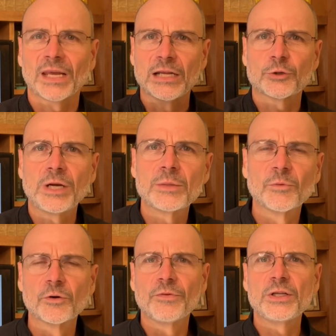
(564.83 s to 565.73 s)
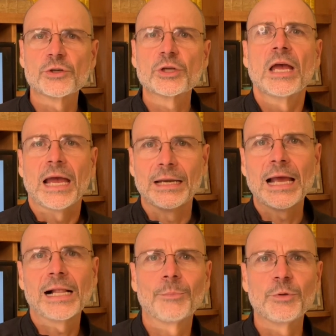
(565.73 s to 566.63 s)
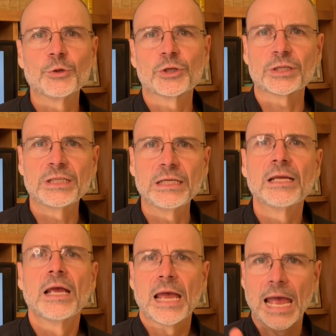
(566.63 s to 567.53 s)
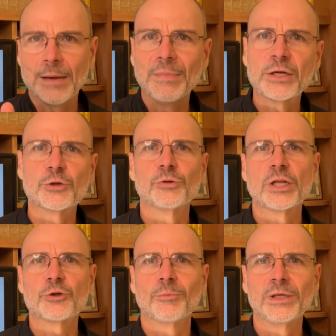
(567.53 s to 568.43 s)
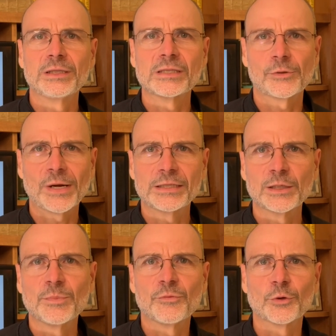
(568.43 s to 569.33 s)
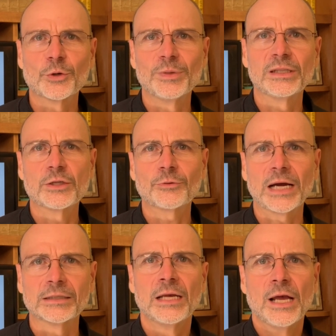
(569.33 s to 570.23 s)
and create more videos and help you succeed and make sure that you're building the right it before you build it right.